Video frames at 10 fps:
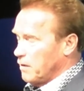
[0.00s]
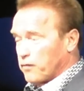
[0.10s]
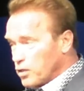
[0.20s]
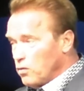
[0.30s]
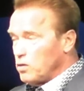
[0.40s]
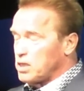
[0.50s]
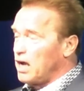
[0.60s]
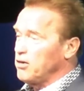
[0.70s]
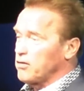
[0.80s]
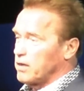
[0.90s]
But for you it's
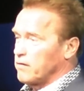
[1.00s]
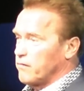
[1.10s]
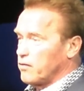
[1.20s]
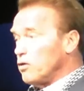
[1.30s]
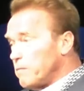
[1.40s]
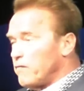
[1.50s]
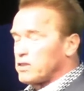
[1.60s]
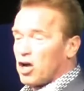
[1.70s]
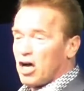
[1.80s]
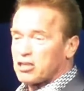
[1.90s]
Hungary, for you
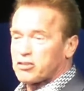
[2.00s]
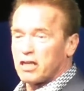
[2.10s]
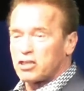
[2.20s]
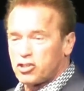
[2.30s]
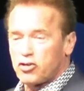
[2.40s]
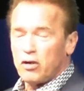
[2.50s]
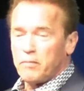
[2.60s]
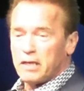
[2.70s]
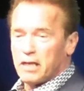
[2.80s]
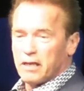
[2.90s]
maybe it's Austria, it's
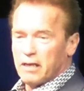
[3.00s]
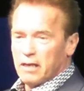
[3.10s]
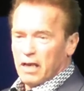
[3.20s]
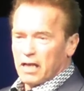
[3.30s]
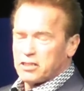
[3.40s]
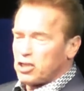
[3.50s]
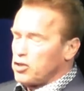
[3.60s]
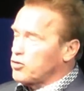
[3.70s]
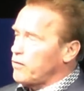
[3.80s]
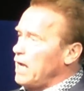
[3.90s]
Germany, it's the
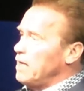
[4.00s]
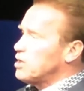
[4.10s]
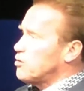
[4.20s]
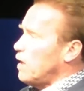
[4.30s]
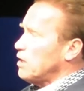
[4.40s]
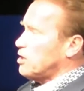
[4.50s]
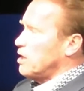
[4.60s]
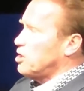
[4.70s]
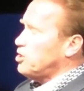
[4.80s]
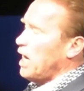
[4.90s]
Ukraine, it's
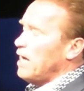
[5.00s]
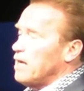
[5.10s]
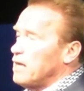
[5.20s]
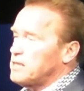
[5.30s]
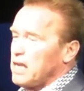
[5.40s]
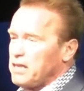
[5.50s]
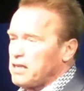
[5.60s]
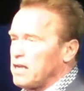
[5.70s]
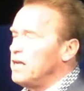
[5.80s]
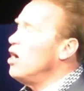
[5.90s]
Russia, it's China, it's
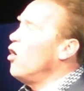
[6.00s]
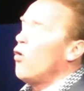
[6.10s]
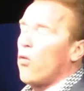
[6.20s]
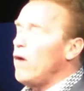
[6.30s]
Italy.